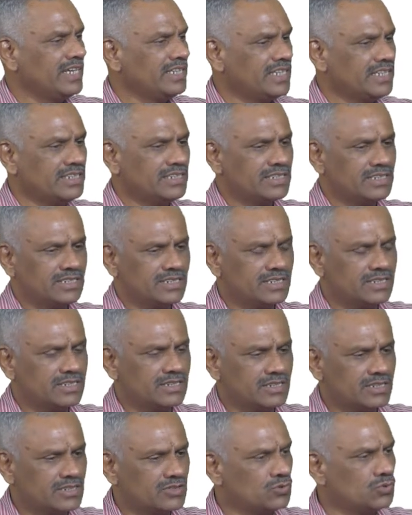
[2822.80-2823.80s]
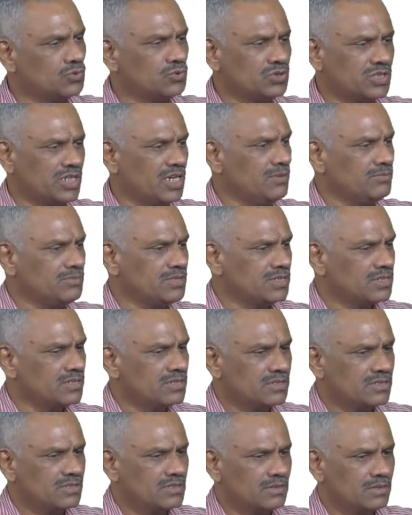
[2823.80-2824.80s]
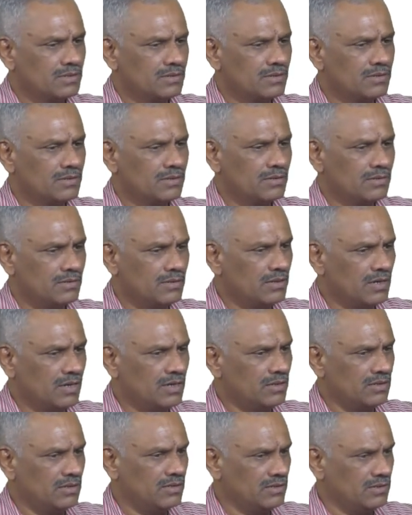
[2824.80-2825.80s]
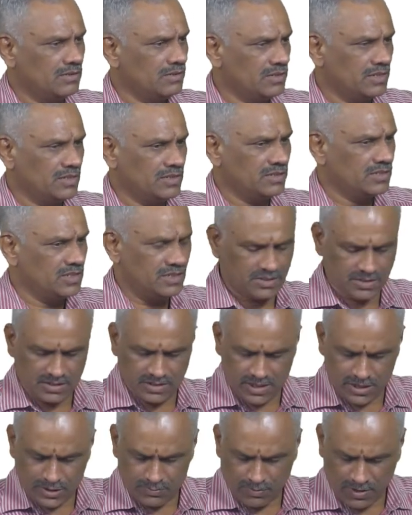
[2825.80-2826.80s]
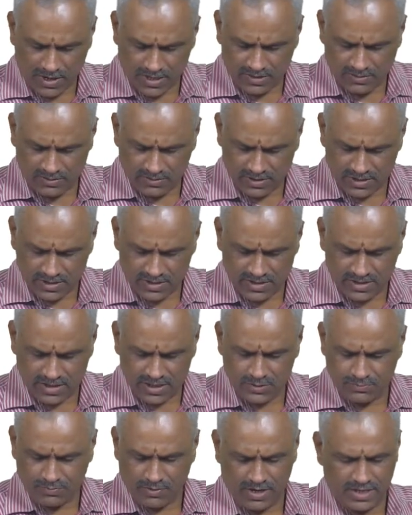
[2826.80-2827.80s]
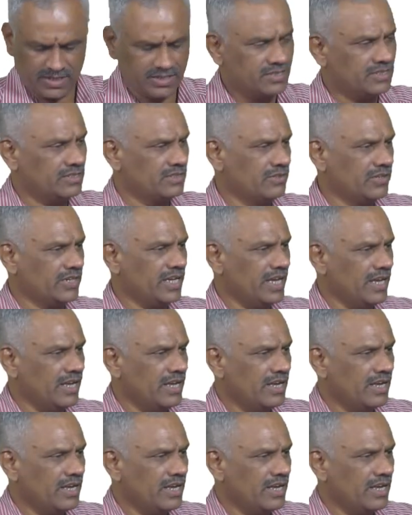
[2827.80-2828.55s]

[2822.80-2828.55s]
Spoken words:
these 2 streams? This point, no, this point, okay.